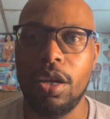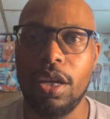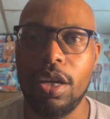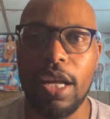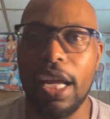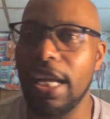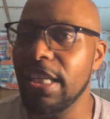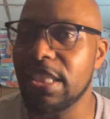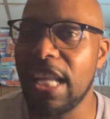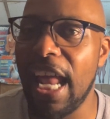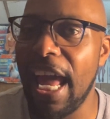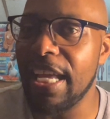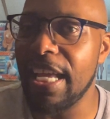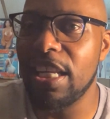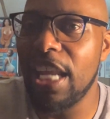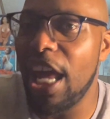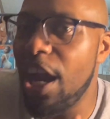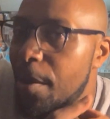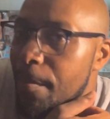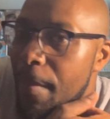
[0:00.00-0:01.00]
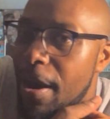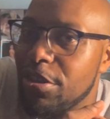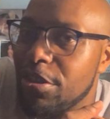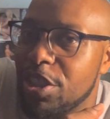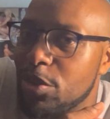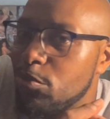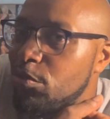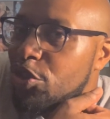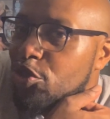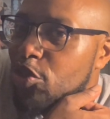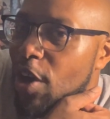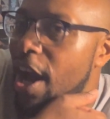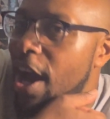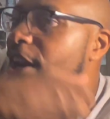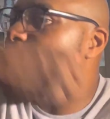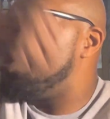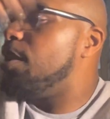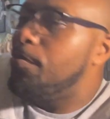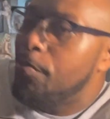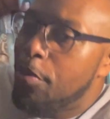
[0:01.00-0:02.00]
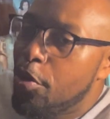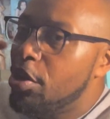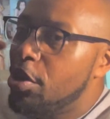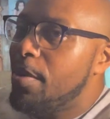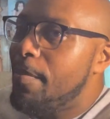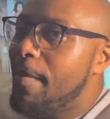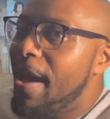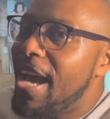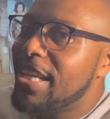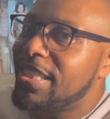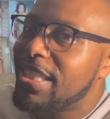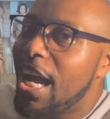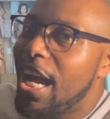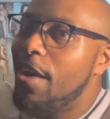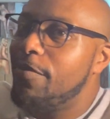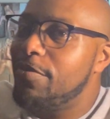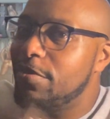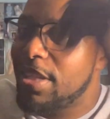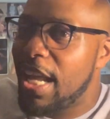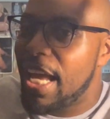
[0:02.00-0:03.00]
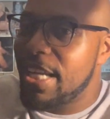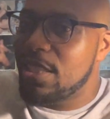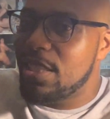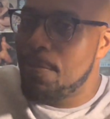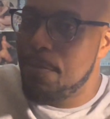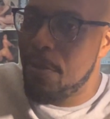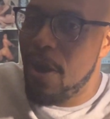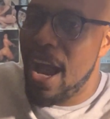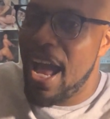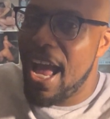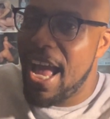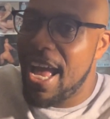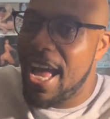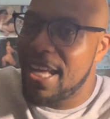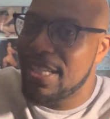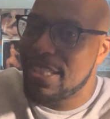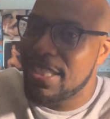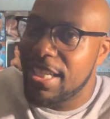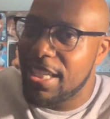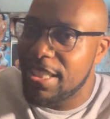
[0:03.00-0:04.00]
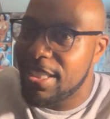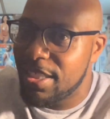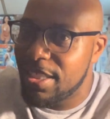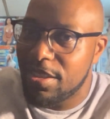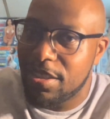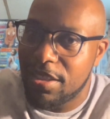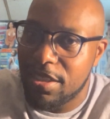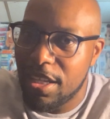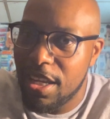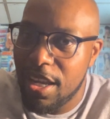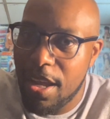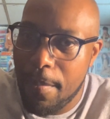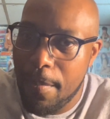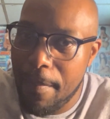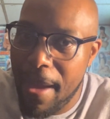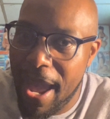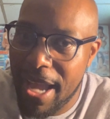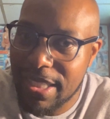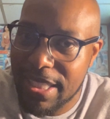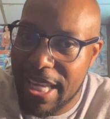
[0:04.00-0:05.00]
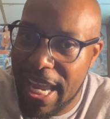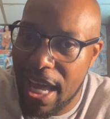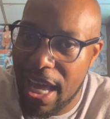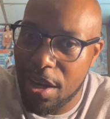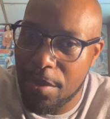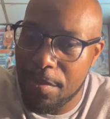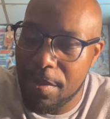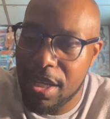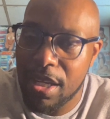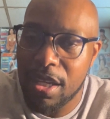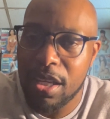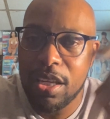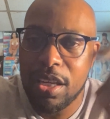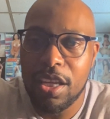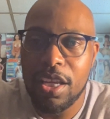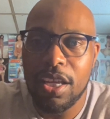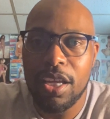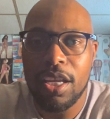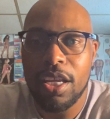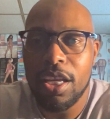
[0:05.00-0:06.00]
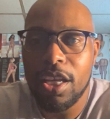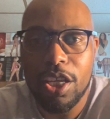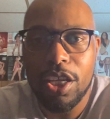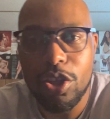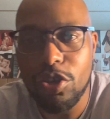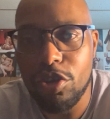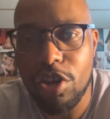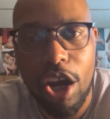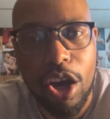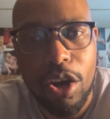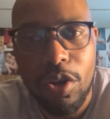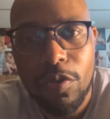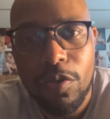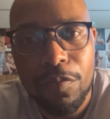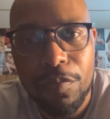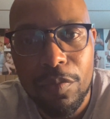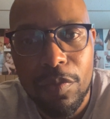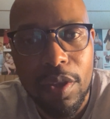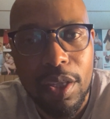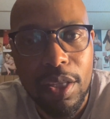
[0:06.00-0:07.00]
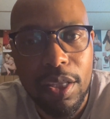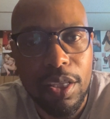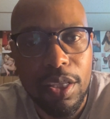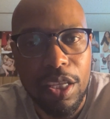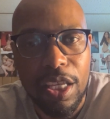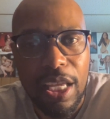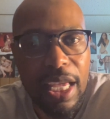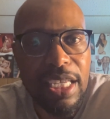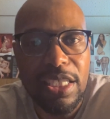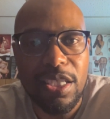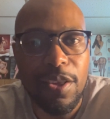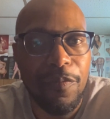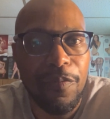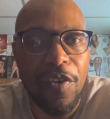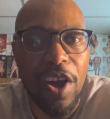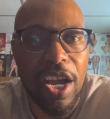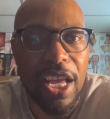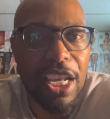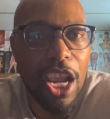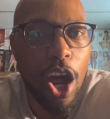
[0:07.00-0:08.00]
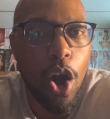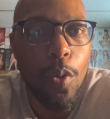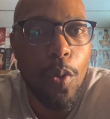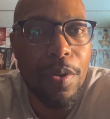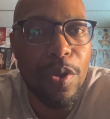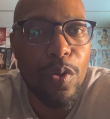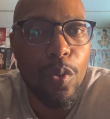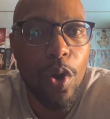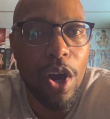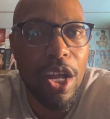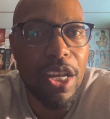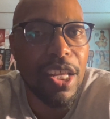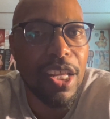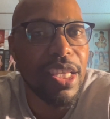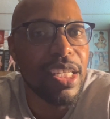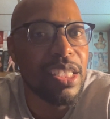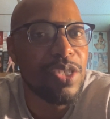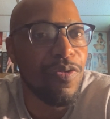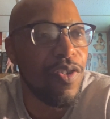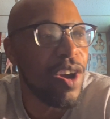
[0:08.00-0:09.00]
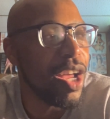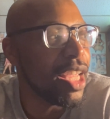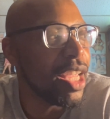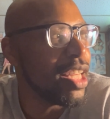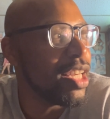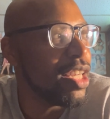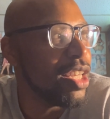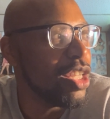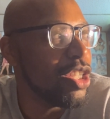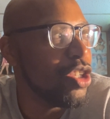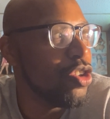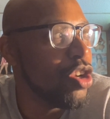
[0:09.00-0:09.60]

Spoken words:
It's like Larry Merchant was drowning, pulled the mask off, and was like, surprise, it's Max Kellerman. He's the fucking Obi-Wan of this fucking,